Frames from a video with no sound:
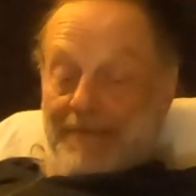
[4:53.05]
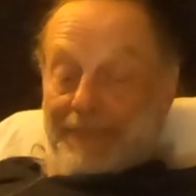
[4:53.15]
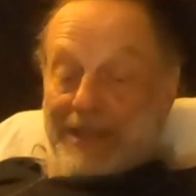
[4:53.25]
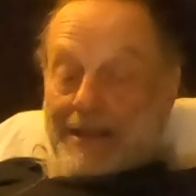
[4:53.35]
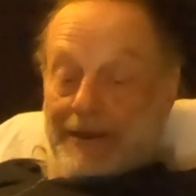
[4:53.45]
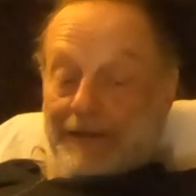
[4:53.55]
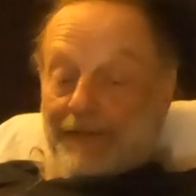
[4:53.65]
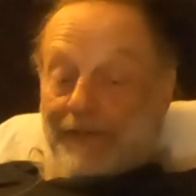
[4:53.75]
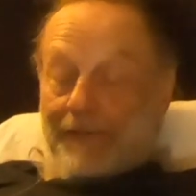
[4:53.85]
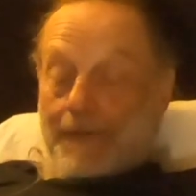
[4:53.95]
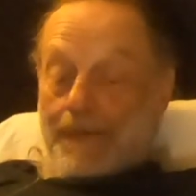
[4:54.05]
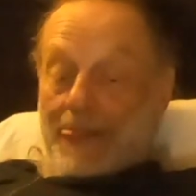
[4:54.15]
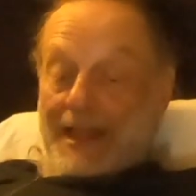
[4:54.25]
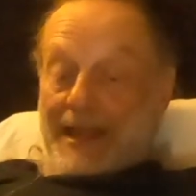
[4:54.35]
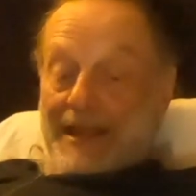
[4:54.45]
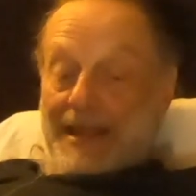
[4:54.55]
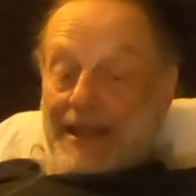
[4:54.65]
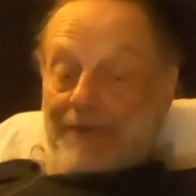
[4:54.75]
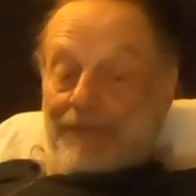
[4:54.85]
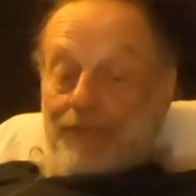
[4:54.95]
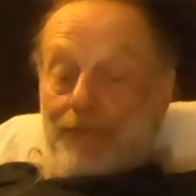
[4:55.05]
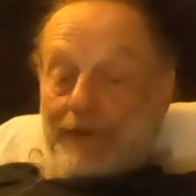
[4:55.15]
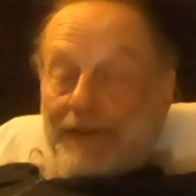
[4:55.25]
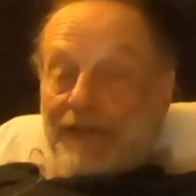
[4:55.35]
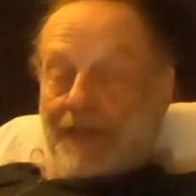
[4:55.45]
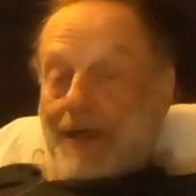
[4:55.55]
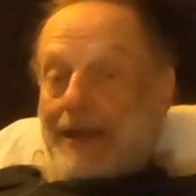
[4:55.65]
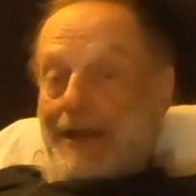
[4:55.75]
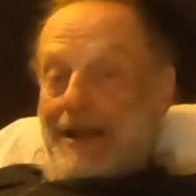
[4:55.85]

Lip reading: because I really thought